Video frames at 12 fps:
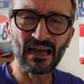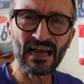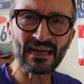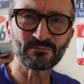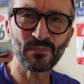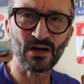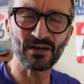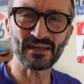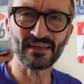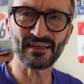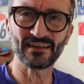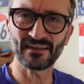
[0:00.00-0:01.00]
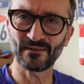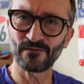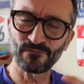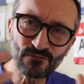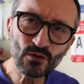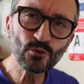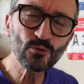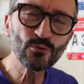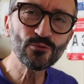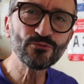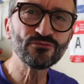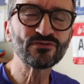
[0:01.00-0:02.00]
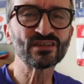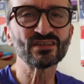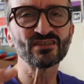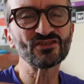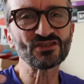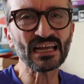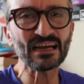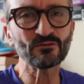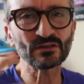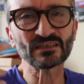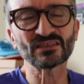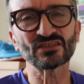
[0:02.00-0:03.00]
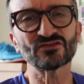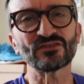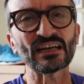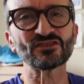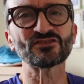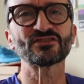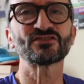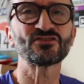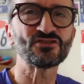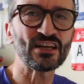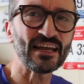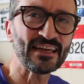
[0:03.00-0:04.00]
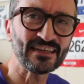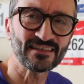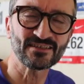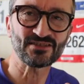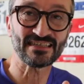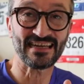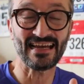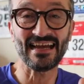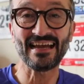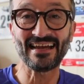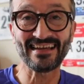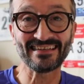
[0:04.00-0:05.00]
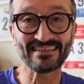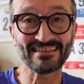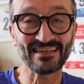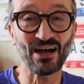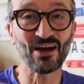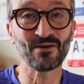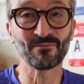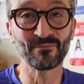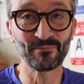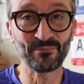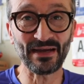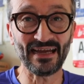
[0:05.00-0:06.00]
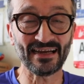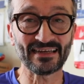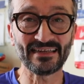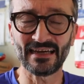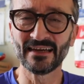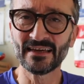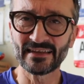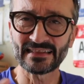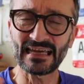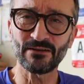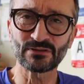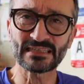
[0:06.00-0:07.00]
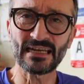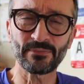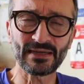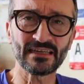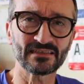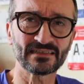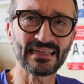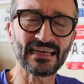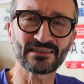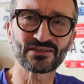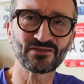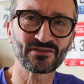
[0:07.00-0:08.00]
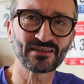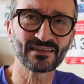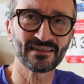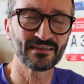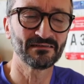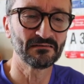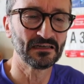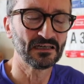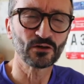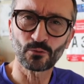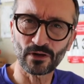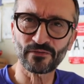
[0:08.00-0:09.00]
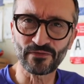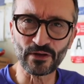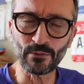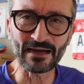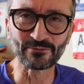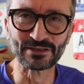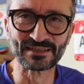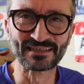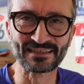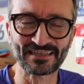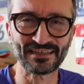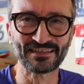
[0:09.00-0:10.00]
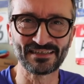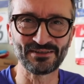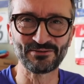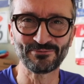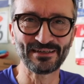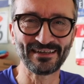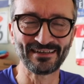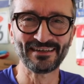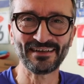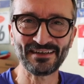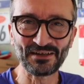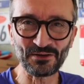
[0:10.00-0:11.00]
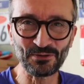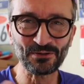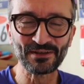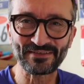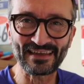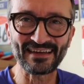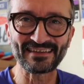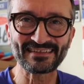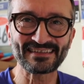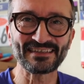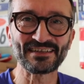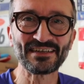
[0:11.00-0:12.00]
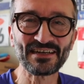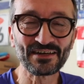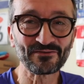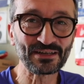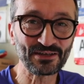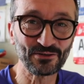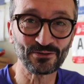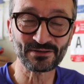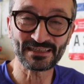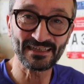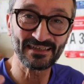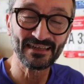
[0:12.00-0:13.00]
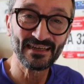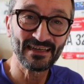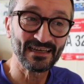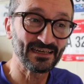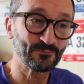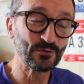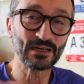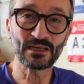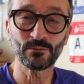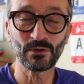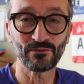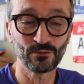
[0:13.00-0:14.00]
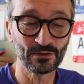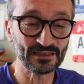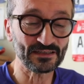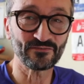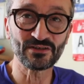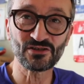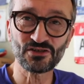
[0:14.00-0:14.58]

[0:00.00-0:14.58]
had my food, showered, stretched, changed, and I'm back. Yeah, that was an epic. That took quite a few hours to do all of that recording and working with all the different